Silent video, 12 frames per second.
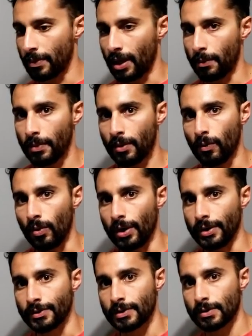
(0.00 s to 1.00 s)
them
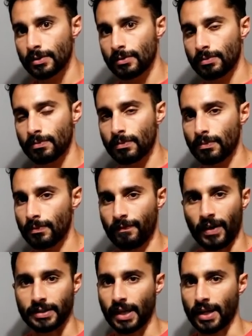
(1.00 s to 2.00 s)
was
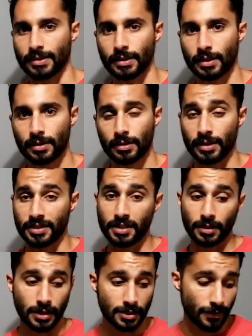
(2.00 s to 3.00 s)
fantastic. It
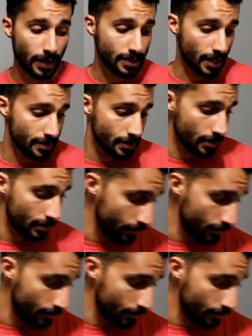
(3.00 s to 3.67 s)
still is fantastic.